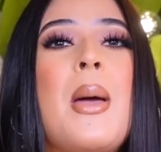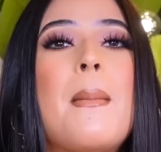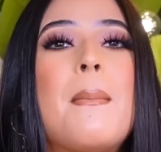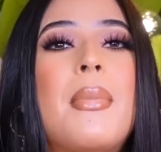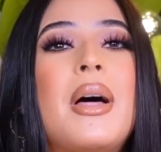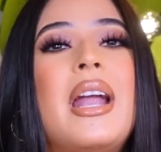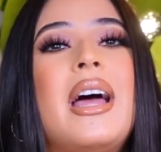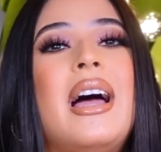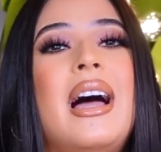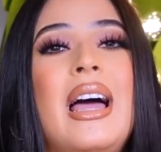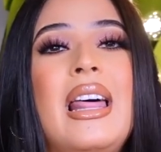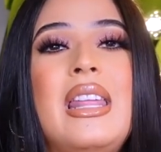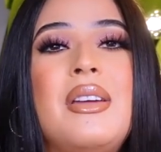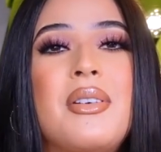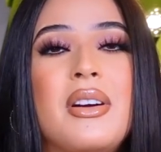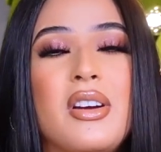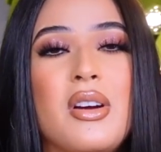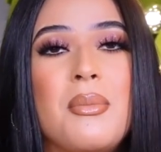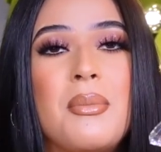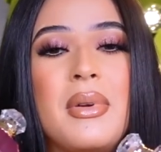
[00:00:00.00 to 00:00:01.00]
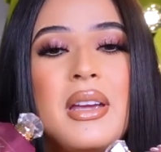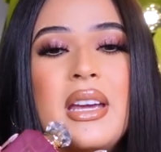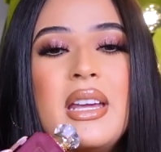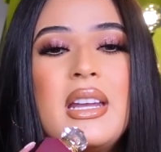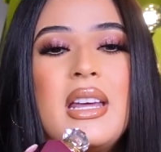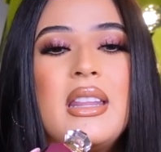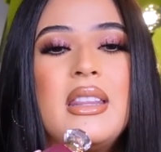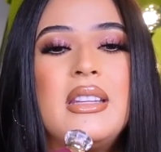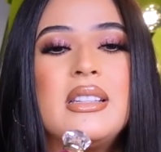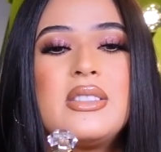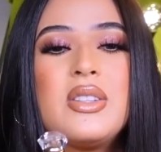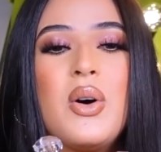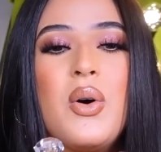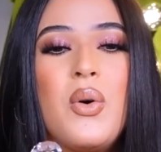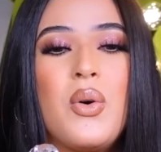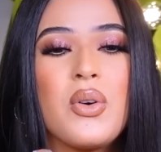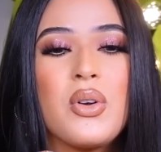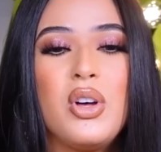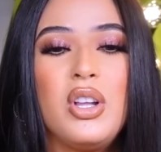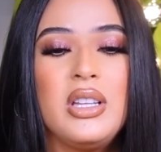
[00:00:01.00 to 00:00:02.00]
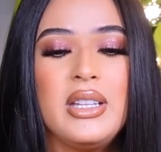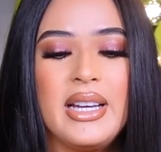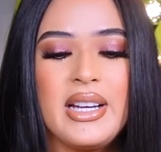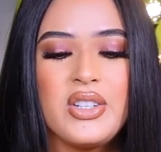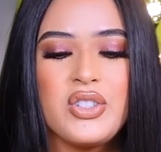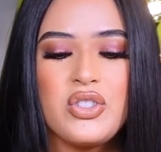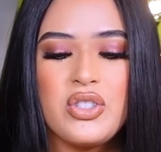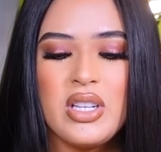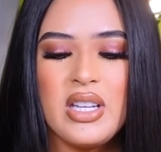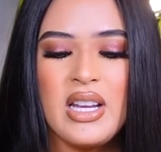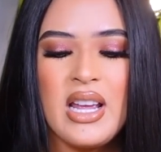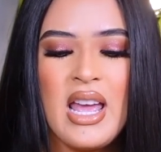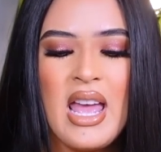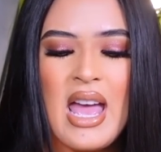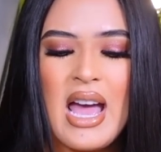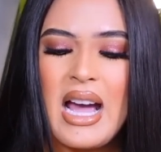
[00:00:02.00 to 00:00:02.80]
but i highly recommend this whole collection